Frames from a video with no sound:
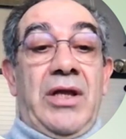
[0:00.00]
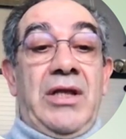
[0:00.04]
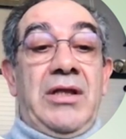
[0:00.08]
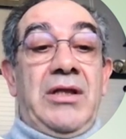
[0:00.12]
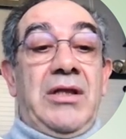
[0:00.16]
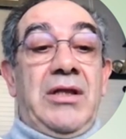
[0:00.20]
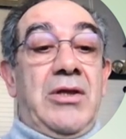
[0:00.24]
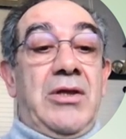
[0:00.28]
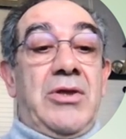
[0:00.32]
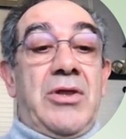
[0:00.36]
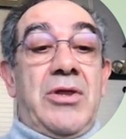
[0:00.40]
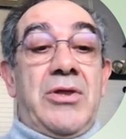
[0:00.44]

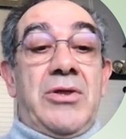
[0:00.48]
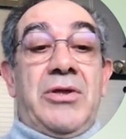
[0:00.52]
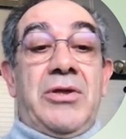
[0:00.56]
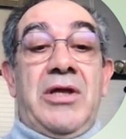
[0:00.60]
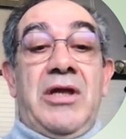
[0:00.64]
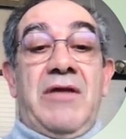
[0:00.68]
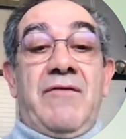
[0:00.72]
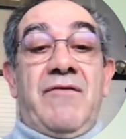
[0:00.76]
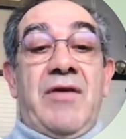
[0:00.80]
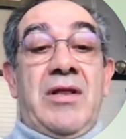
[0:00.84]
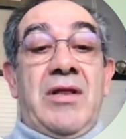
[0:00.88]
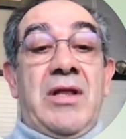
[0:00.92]
And this is
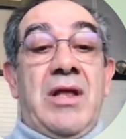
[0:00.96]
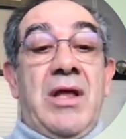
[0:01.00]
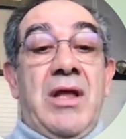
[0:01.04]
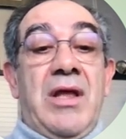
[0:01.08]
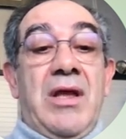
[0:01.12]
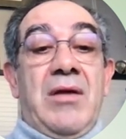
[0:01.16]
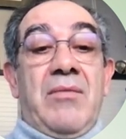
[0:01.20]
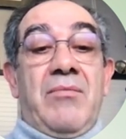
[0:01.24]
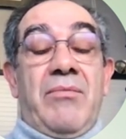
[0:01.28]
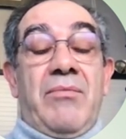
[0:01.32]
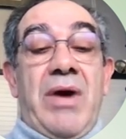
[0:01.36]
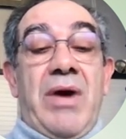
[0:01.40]
given
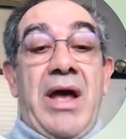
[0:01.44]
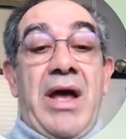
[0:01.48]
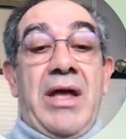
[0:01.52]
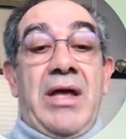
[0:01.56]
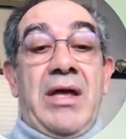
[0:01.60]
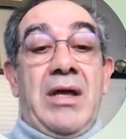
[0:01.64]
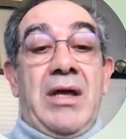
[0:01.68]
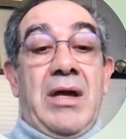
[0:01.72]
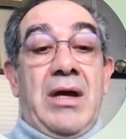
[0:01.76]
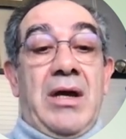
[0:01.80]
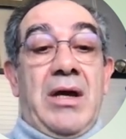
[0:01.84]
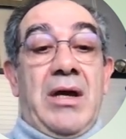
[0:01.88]

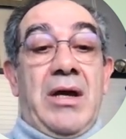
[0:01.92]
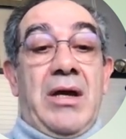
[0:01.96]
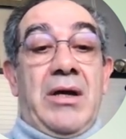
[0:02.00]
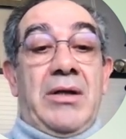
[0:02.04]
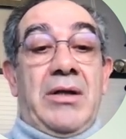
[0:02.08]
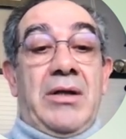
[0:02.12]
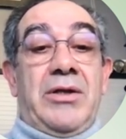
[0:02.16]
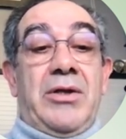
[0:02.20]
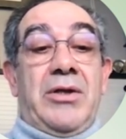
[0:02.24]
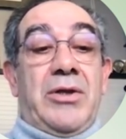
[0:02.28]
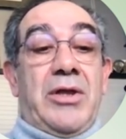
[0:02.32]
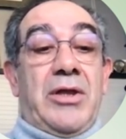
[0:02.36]
by
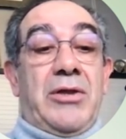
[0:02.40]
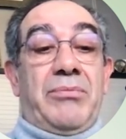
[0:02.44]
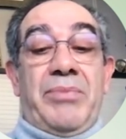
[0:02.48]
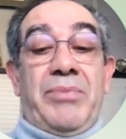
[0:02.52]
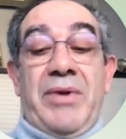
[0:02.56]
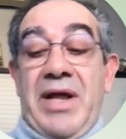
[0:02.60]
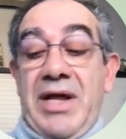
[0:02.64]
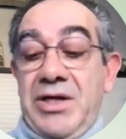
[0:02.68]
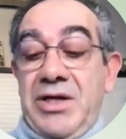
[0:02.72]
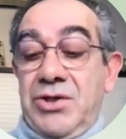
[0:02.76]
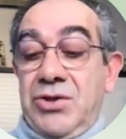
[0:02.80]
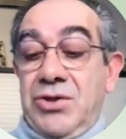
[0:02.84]
this
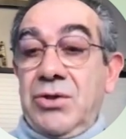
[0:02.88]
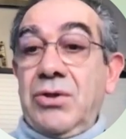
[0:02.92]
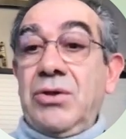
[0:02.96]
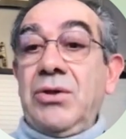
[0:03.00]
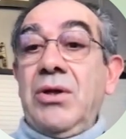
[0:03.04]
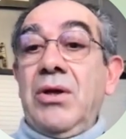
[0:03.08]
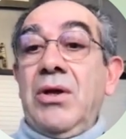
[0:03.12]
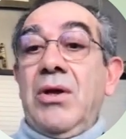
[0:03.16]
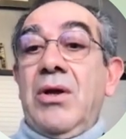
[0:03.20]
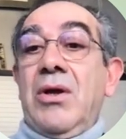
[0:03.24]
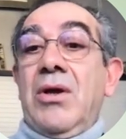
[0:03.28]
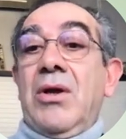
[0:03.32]

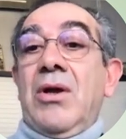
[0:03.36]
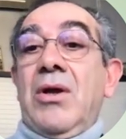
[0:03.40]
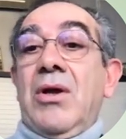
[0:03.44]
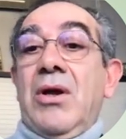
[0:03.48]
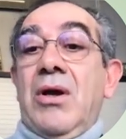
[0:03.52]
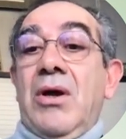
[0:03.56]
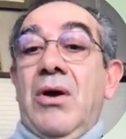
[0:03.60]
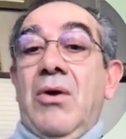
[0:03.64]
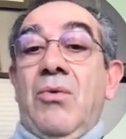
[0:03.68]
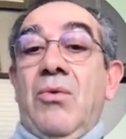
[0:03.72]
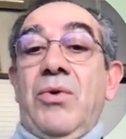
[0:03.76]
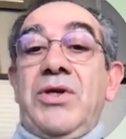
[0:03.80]
expression,
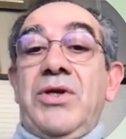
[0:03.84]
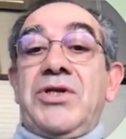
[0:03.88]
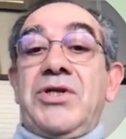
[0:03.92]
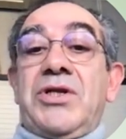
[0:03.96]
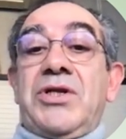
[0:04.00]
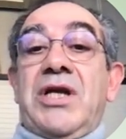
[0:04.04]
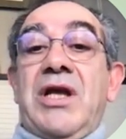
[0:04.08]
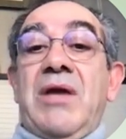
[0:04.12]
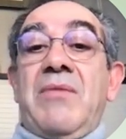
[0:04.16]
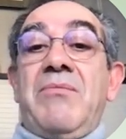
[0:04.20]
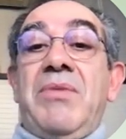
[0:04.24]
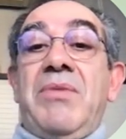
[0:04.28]

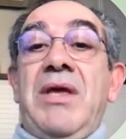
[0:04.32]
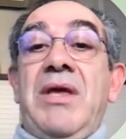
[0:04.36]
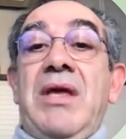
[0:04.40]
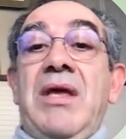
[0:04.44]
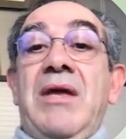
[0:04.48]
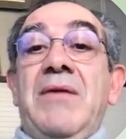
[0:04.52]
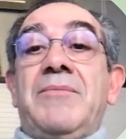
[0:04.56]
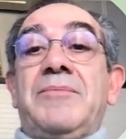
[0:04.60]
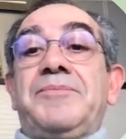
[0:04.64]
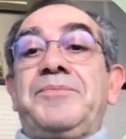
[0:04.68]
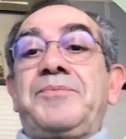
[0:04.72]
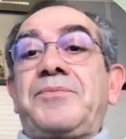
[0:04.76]
which can
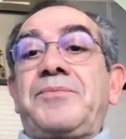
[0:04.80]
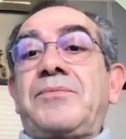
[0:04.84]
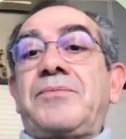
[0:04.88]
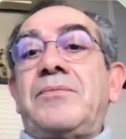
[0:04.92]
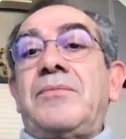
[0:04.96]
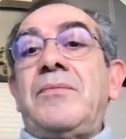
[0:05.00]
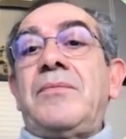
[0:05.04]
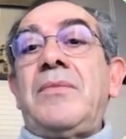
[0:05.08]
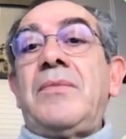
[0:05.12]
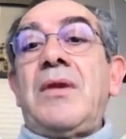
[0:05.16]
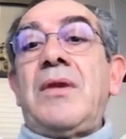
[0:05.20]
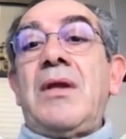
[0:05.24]
be
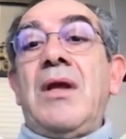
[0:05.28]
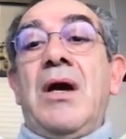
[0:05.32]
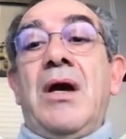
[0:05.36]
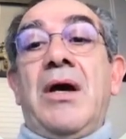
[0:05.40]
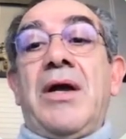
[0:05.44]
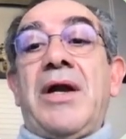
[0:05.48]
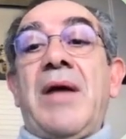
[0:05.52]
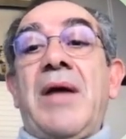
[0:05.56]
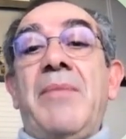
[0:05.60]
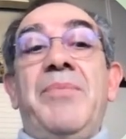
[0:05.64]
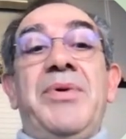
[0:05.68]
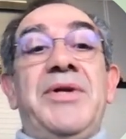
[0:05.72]

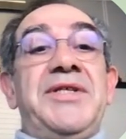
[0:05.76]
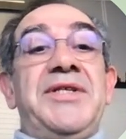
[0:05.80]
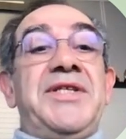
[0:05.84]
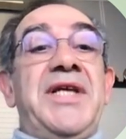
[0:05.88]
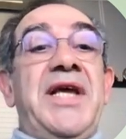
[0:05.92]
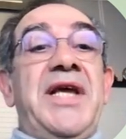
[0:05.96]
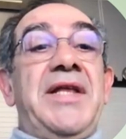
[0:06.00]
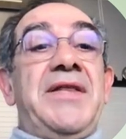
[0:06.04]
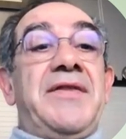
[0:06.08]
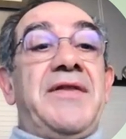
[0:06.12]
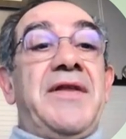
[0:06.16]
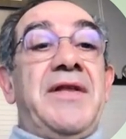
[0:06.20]

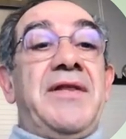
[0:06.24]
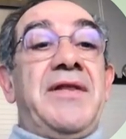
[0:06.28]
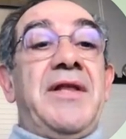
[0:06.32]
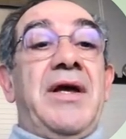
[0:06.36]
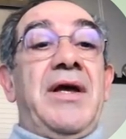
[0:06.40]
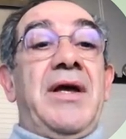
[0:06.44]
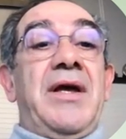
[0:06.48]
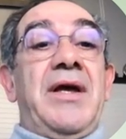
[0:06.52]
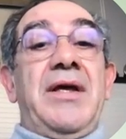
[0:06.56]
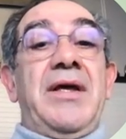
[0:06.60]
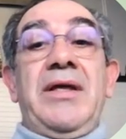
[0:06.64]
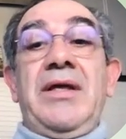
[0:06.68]

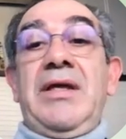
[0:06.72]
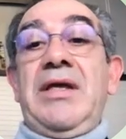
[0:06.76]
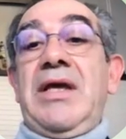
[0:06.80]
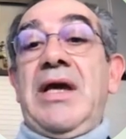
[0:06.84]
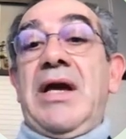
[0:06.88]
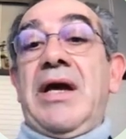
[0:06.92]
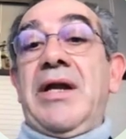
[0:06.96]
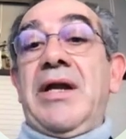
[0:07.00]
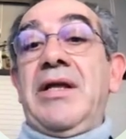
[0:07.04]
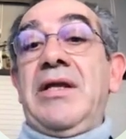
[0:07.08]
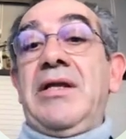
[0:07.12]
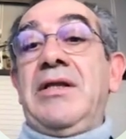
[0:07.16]
represented
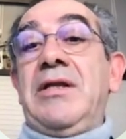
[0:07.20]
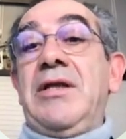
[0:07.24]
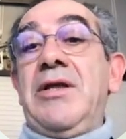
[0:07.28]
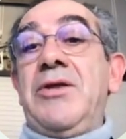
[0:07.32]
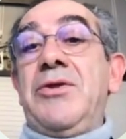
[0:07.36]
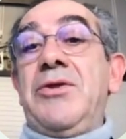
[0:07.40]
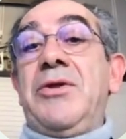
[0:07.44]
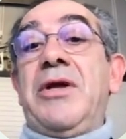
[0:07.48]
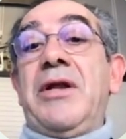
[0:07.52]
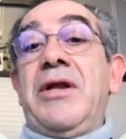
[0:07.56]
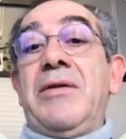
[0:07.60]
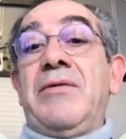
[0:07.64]
here in
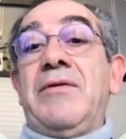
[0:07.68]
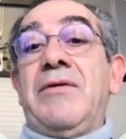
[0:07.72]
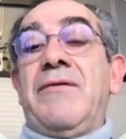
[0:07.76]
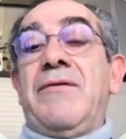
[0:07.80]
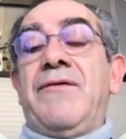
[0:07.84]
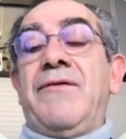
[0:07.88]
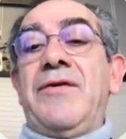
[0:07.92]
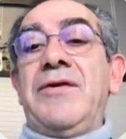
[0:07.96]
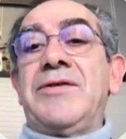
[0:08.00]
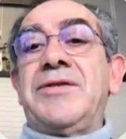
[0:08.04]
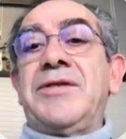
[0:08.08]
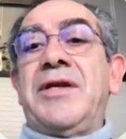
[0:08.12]

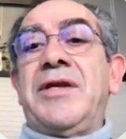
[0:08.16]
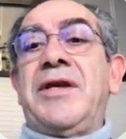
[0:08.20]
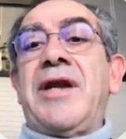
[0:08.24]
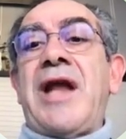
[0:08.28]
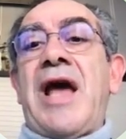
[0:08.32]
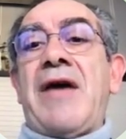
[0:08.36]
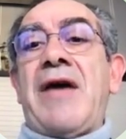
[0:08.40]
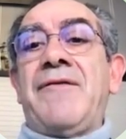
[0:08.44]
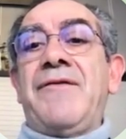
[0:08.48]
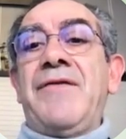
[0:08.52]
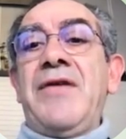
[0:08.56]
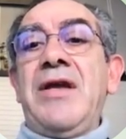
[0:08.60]
the first
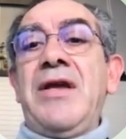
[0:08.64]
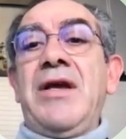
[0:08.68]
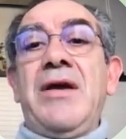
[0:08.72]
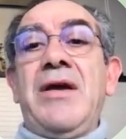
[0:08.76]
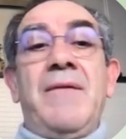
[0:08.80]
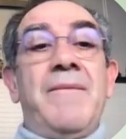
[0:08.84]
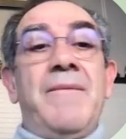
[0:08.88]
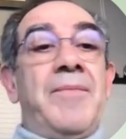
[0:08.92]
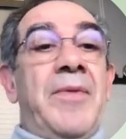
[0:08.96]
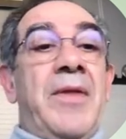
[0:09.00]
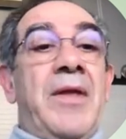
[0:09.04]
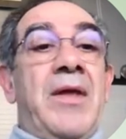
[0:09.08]
graphic.
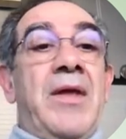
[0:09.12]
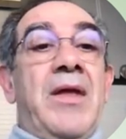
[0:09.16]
